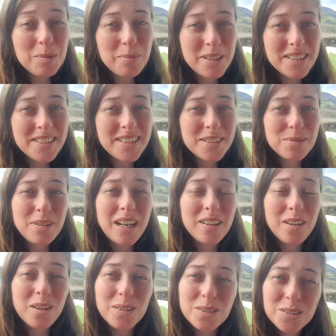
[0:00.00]
business while
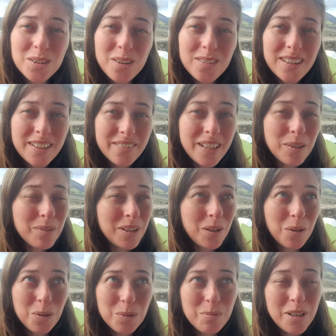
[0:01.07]
also living with a
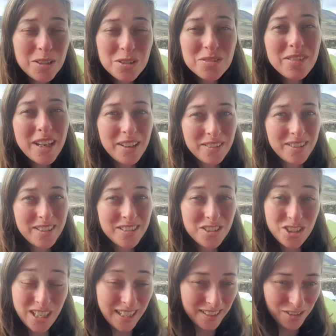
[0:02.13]
whole bunch of health
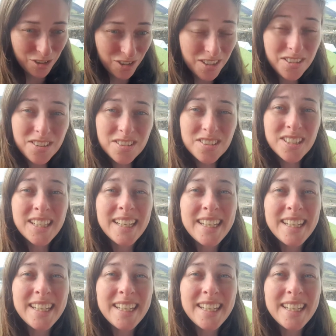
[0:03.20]
challenges.